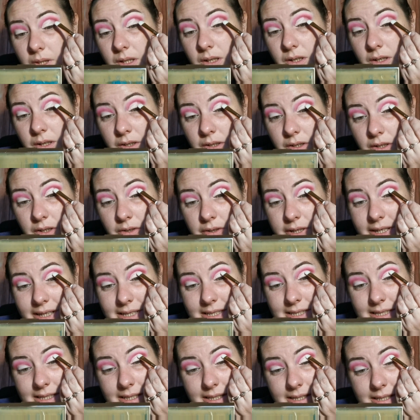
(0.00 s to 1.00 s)
cut
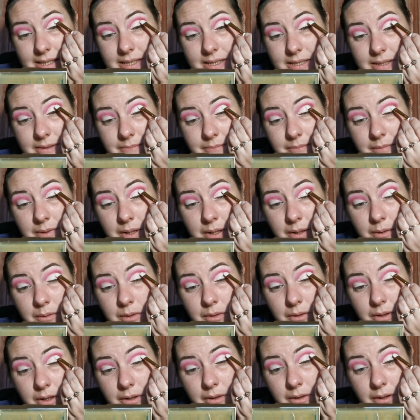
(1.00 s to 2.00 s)
creases, I
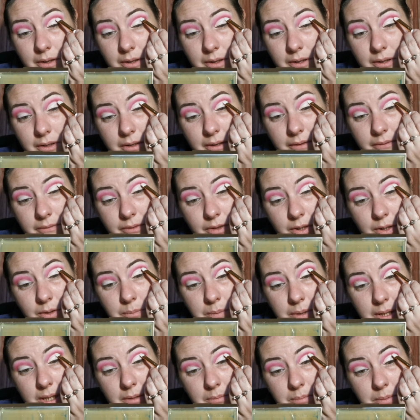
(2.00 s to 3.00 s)
know a few
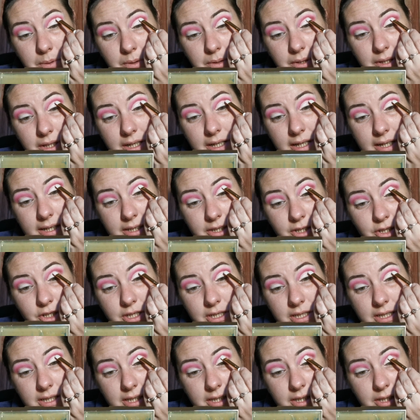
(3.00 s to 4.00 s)
people that
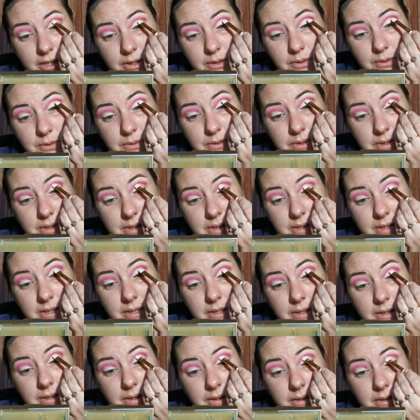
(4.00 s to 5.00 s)
actually use
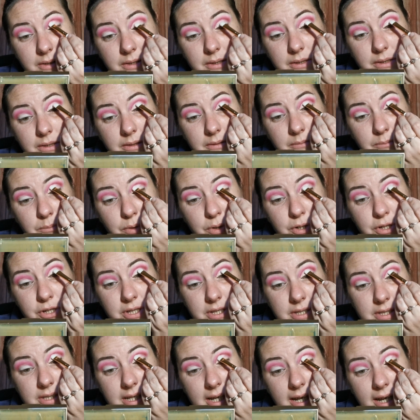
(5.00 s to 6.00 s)

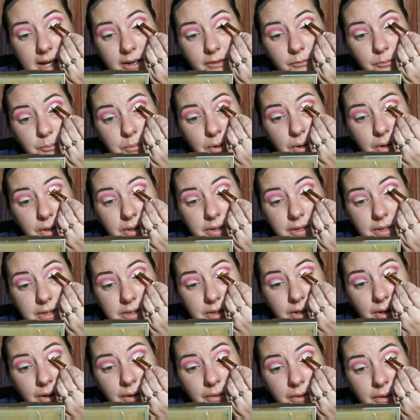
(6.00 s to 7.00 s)
brushes that have product
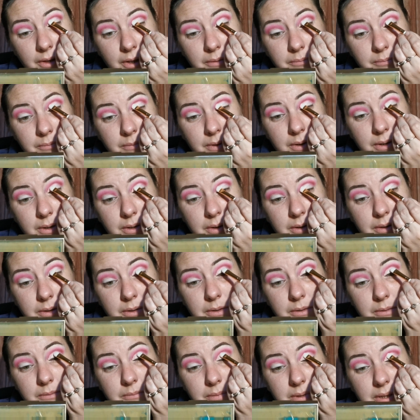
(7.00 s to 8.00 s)
on them,
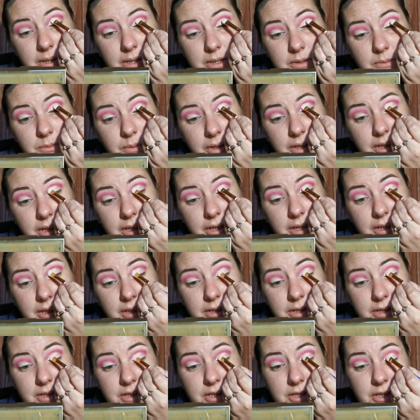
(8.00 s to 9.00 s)
because what you
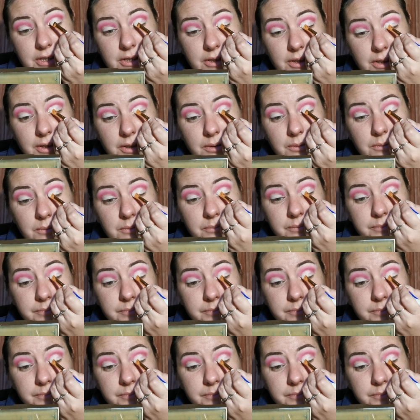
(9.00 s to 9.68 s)
can do